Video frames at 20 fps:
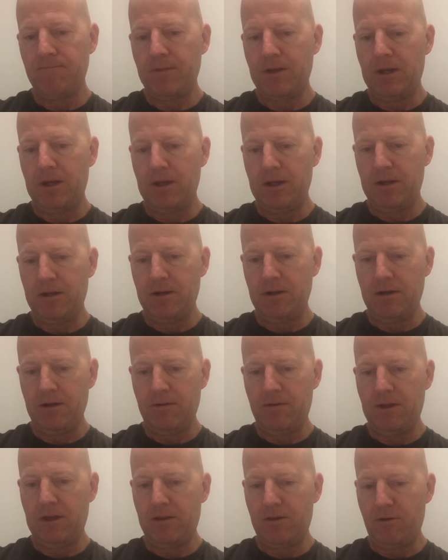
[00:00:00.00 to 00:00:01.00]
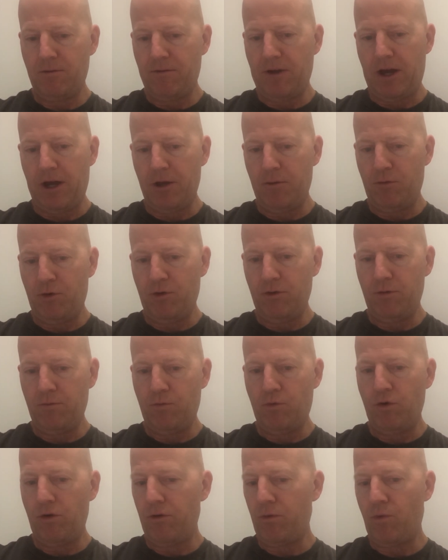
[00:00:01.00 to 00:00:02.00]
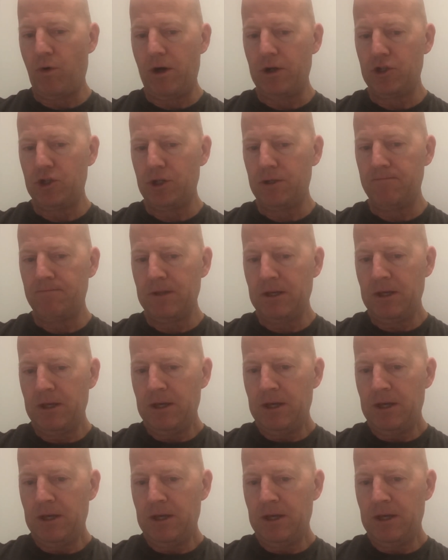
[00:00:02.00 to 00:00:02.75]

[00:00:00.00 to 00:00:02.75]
and think they're valuable and worth watching.